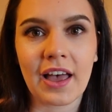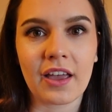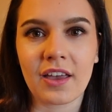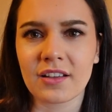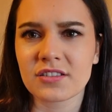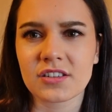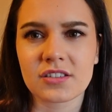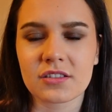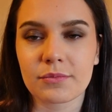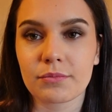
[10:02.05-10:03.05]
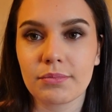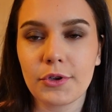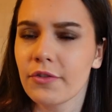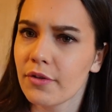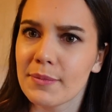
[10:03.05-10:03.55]
I had just
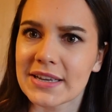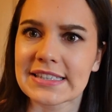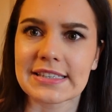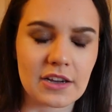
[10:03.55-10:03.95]
beautiful muscles